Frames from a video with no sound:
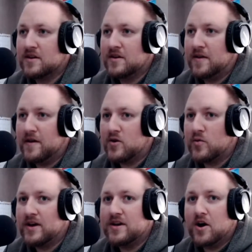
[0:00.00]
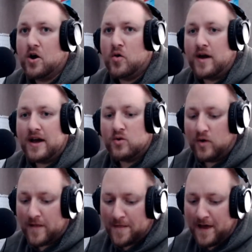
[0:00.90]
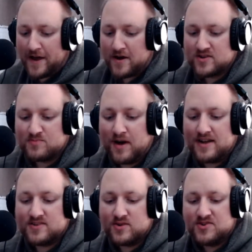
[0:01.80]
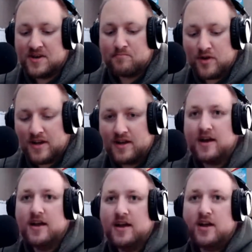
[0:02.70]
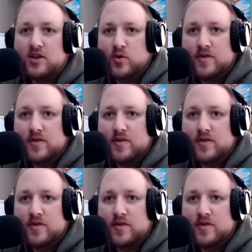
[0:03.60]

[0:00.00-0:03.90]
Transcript: There we go. And want to thank our sponsors that bring you